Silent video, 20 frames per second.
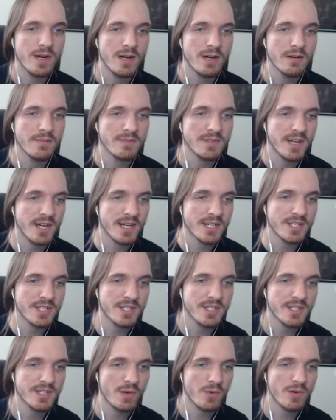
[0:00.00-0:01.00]

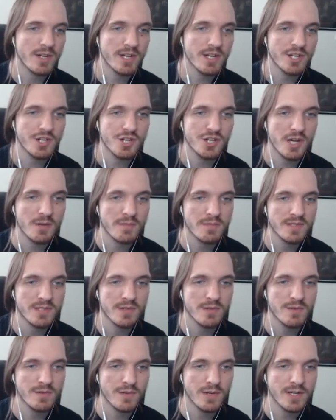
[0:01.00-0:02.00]
dodges or you can jump to
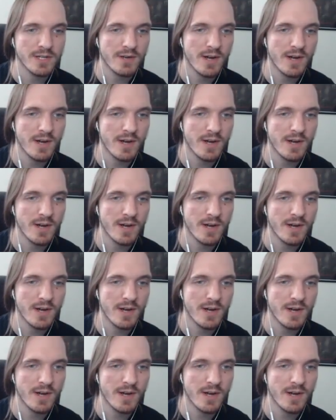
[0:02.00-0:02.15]
avoid